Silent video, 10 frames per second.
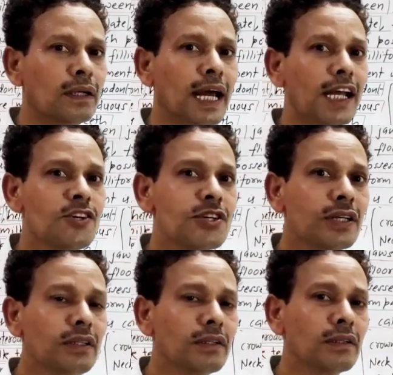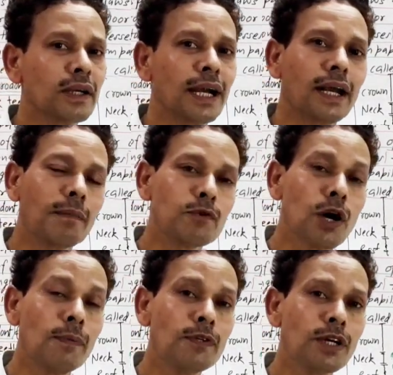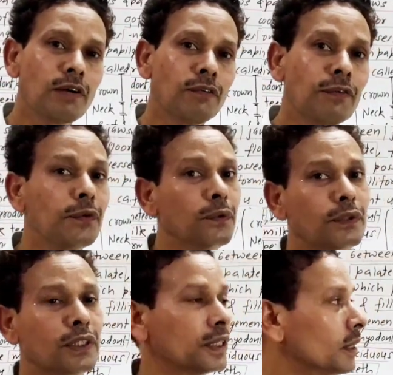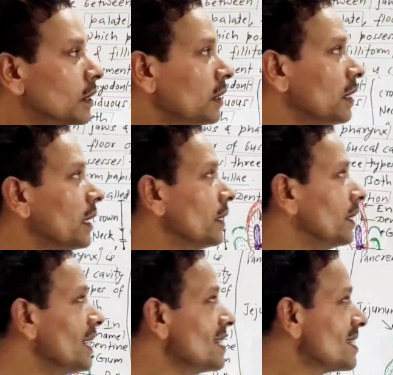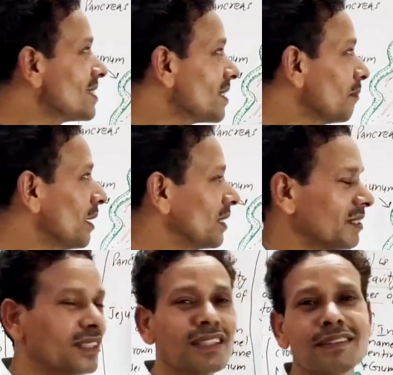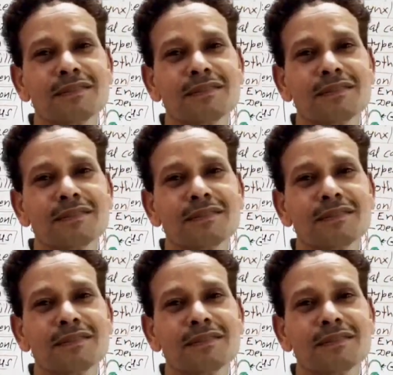digestion and absorption of food. In this stomach,